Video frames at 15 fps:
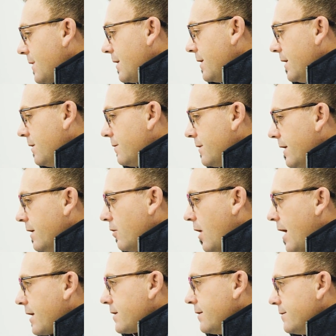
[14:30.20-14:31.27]
you know,
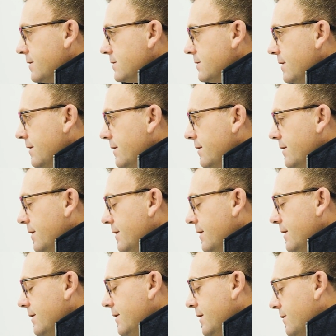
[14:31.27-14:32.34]
interactive is,
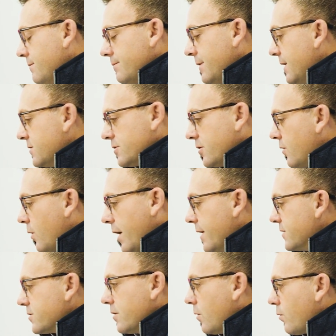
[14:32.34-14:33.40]
you know, it's going to,
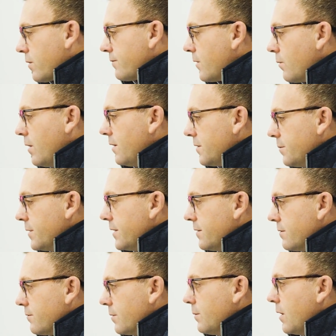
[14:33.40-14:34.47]
it's going to work very well to be
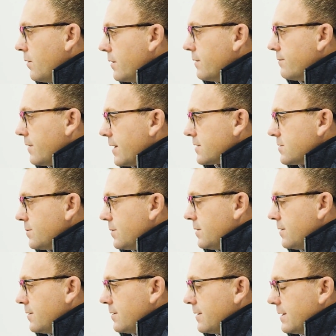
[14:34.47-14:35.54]
remote and mm-hmm. flexible.